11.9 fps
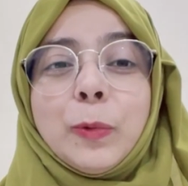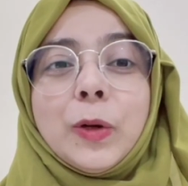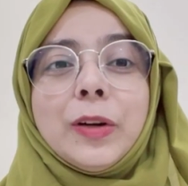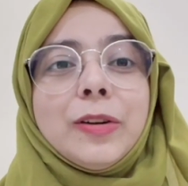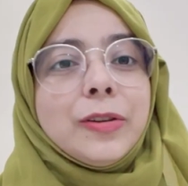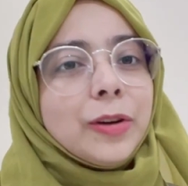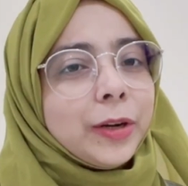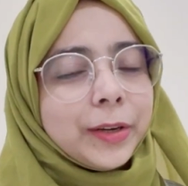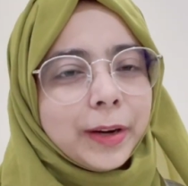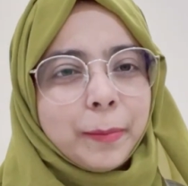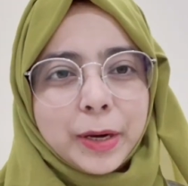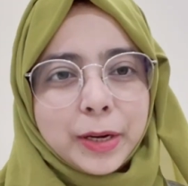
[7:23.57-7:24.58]
would not
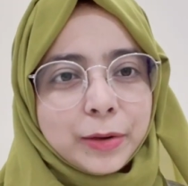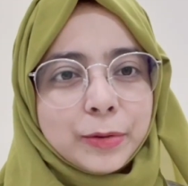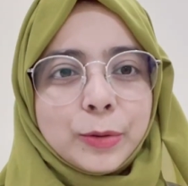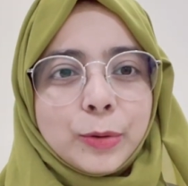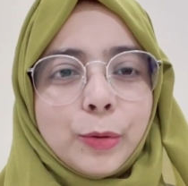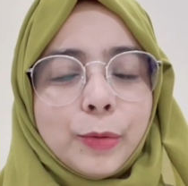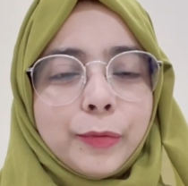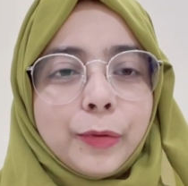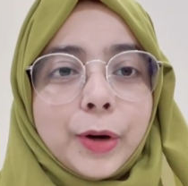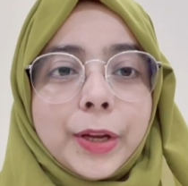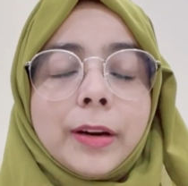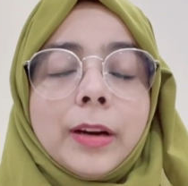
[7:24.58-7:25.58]
recommend you to go
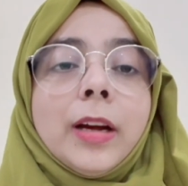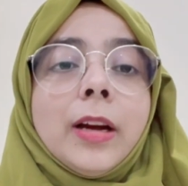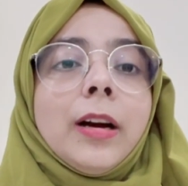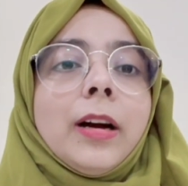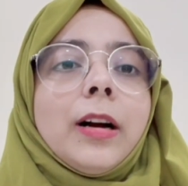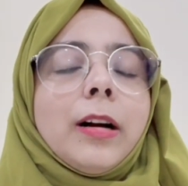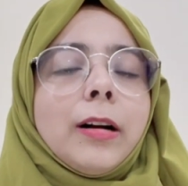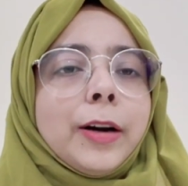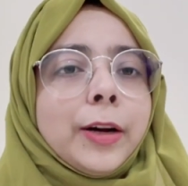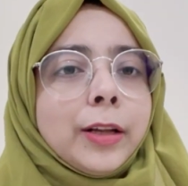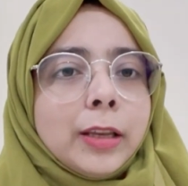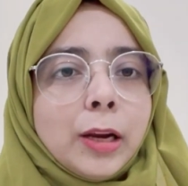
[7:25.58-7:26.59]
for
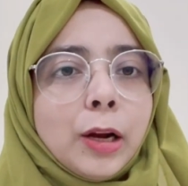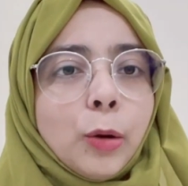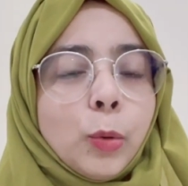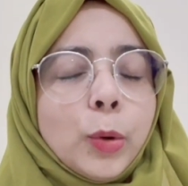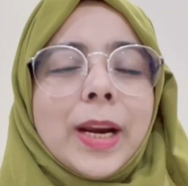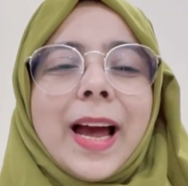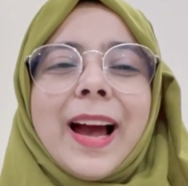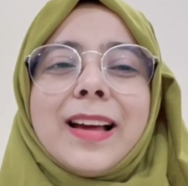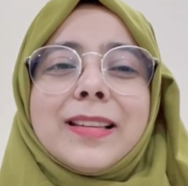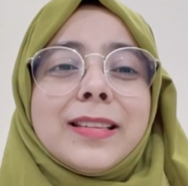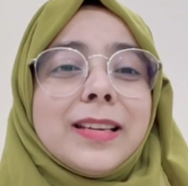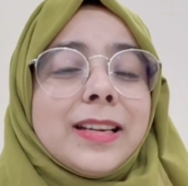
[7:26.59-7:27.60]
the loan,
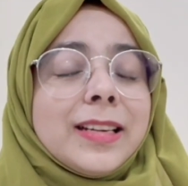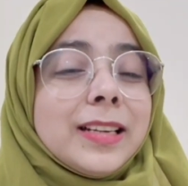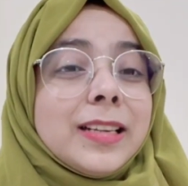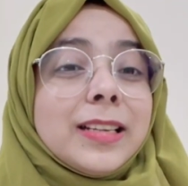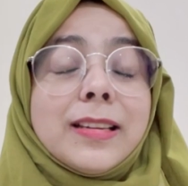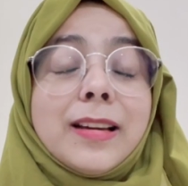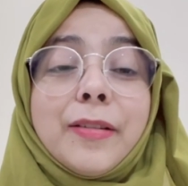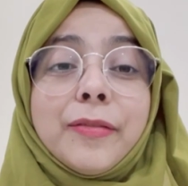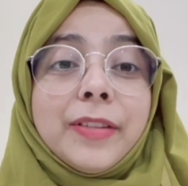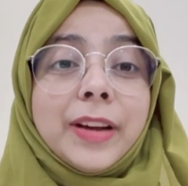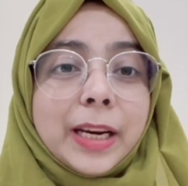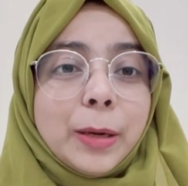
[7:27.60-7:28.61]
as it is a
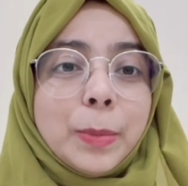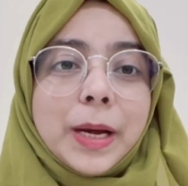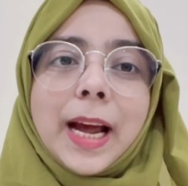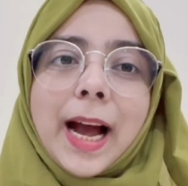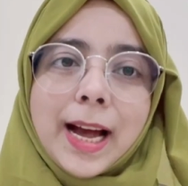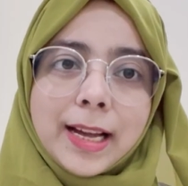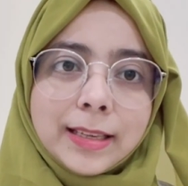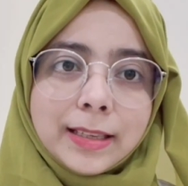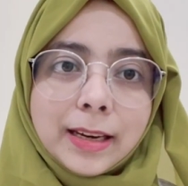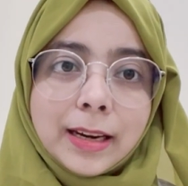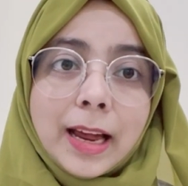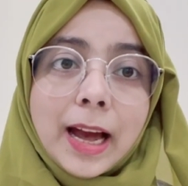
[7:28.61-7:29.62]
very big
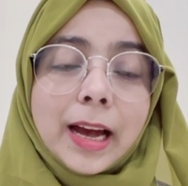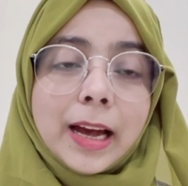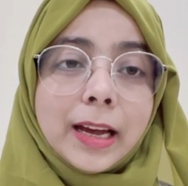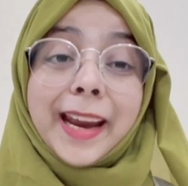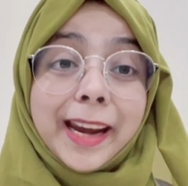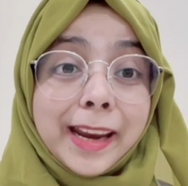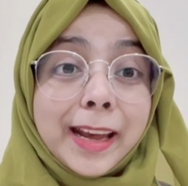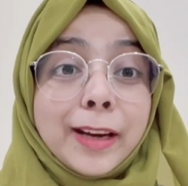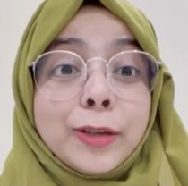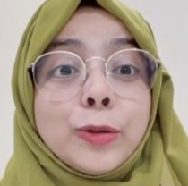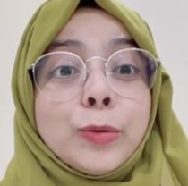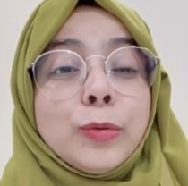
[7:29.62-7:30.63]
hassle and
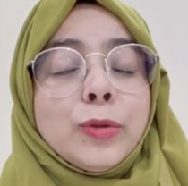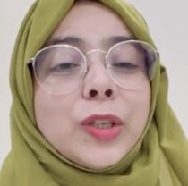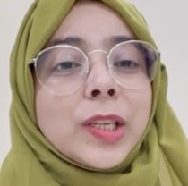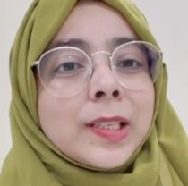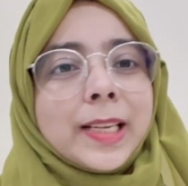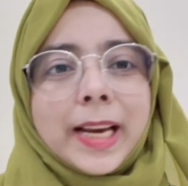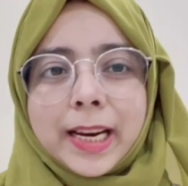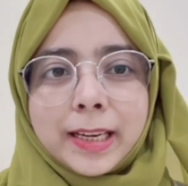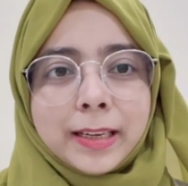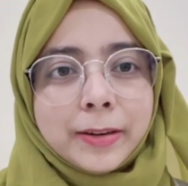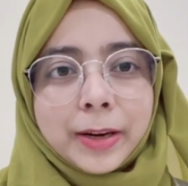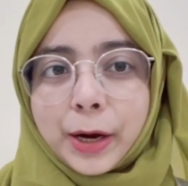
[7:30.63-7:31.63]
headache to just
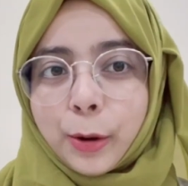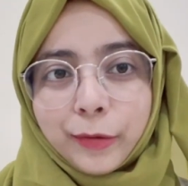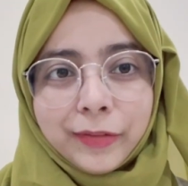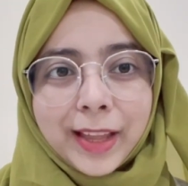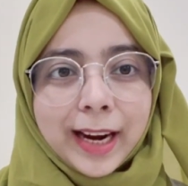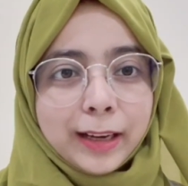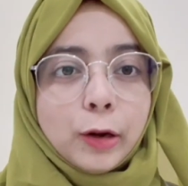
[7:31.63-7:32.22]
get rid of that